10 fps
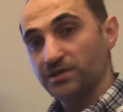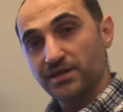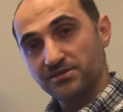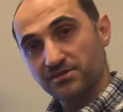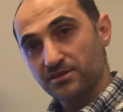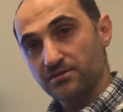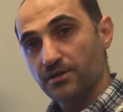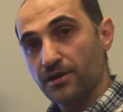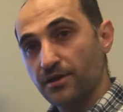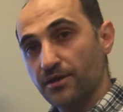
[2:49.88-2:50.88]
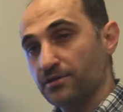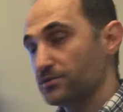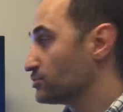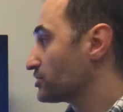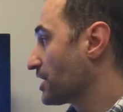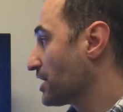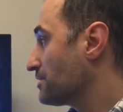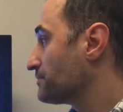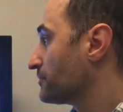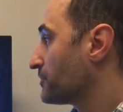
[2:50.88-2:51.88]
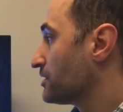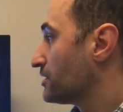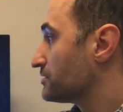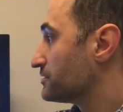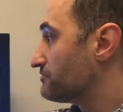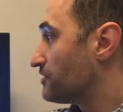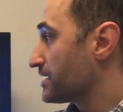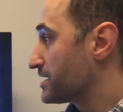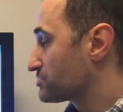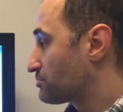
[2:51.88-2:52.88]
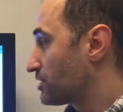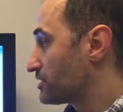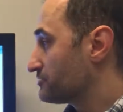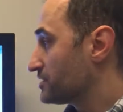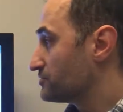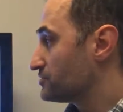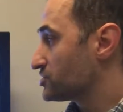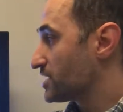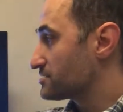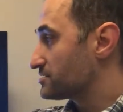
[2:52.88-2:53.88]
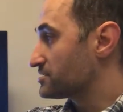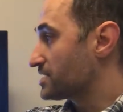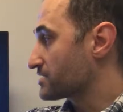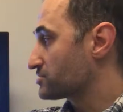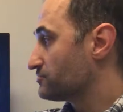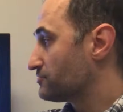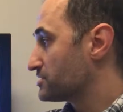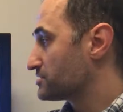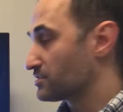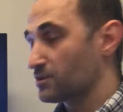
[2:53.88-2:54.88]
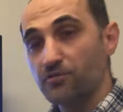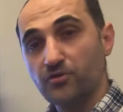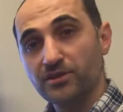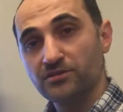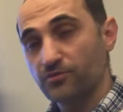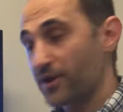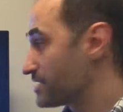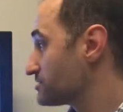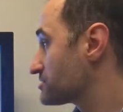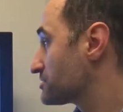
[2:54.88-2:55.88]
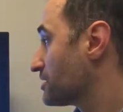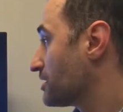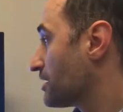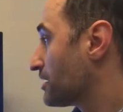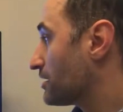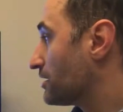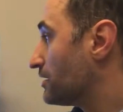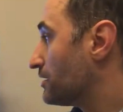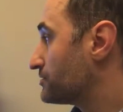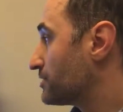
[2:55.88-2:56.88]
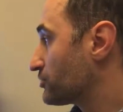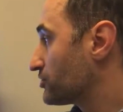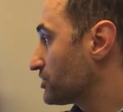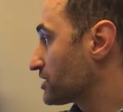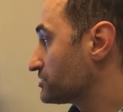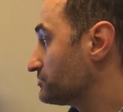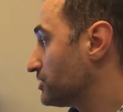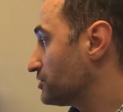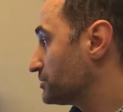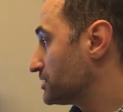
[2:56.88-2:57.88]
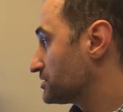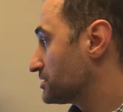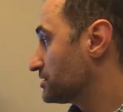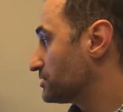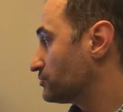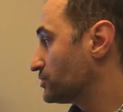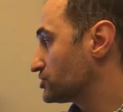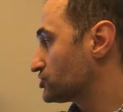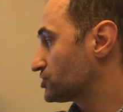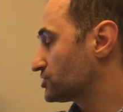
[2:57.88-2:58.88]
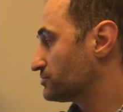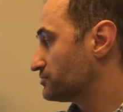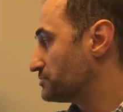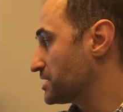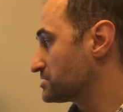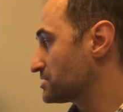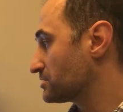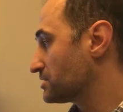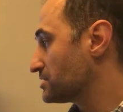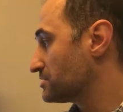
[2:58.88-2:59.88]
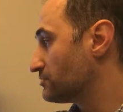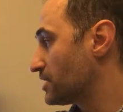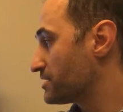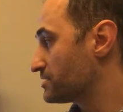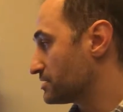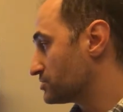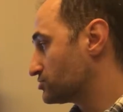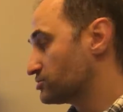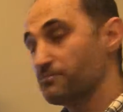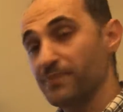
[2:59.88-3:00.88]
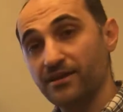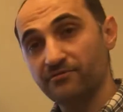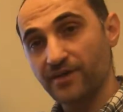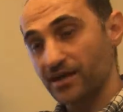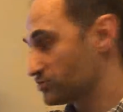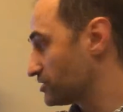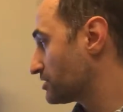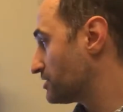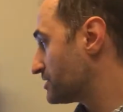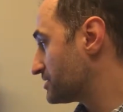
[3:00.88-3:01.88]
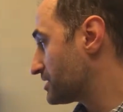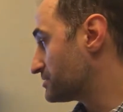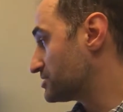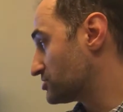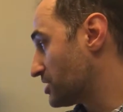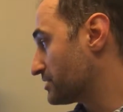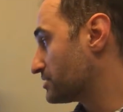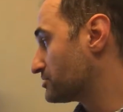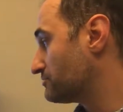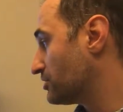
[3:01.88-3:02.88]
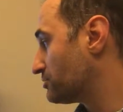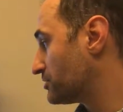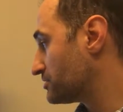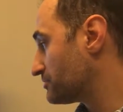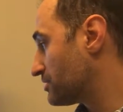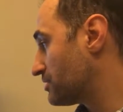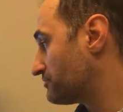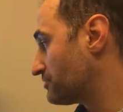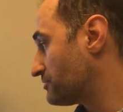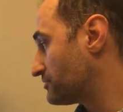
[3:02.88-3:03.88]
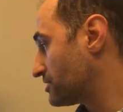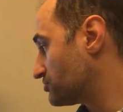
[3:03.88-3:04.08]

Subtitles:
place in UK. The finance part of it, which has the tax refunds and government grants. The product development, which basically divided into the manufacturing of it and design and development of the